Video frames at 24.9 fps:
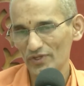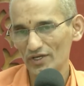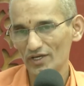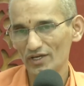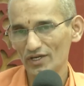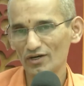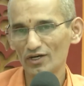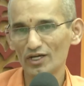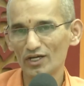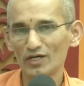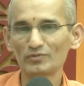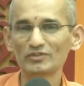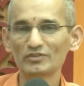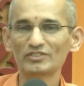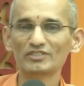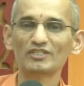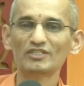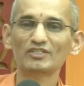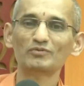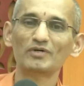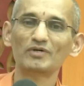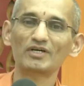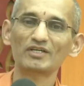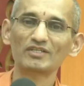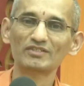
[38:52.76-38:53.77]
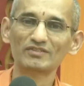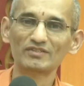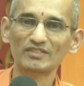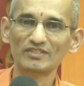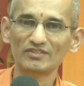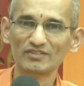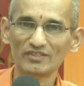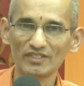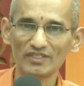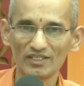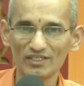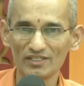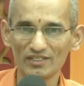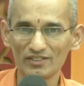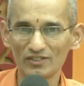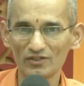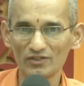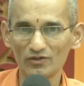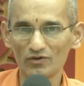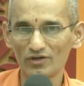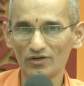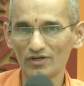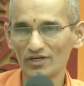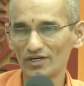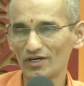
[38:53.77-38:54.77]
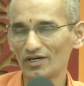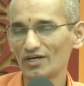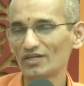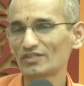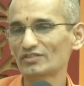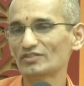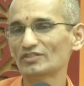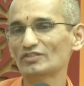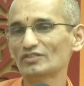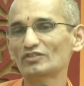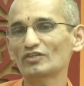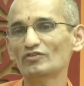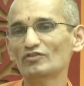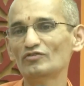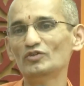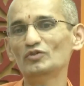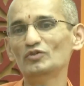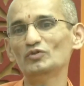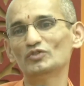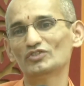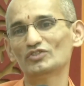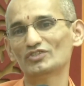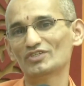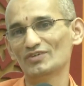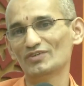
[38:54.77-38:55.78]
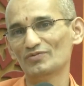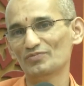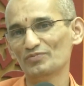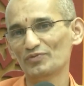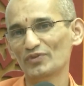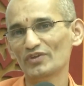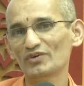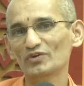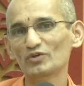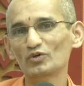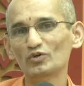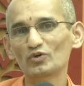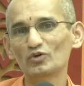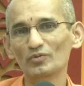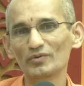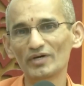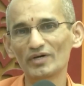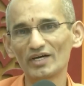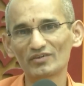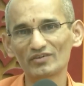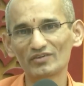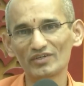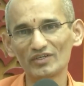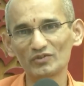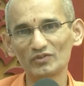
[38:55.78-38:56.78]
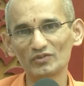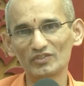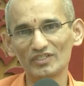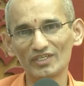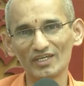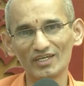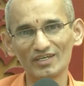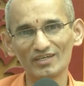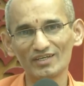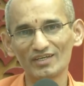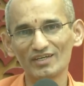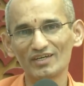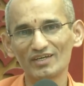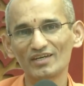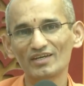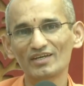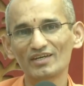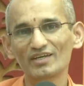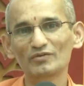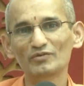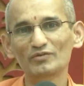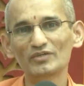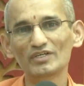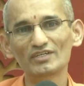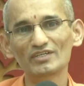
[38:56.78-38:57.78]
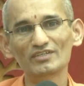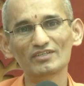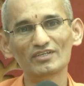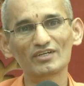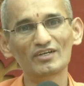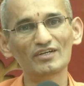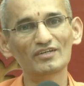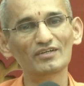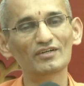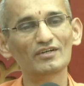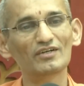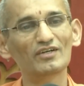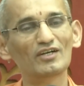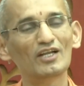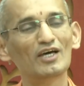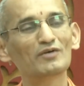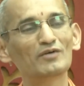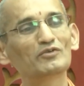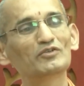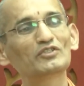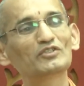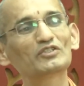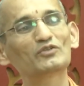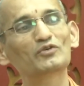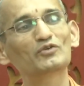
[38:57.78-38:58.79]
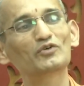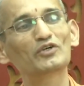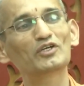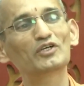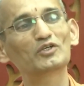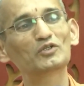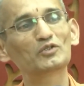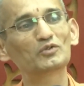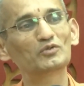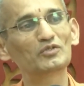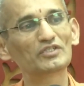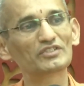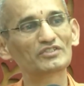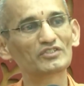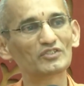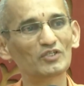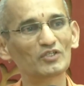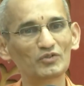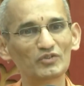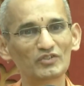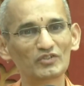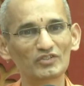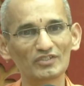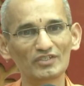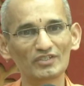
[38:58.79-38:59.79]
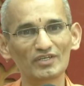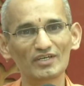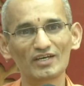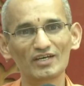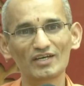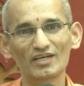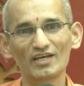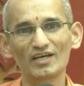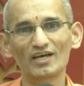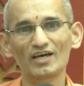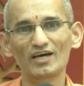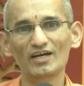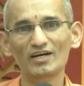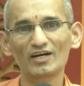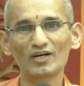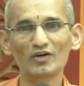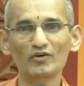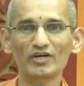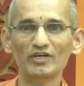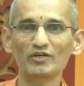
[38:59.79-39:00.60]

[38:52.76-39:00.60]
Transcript: In Ramacharitamanasa they say the horses refused to go back to Ayodhya because Rama was going towards south, and now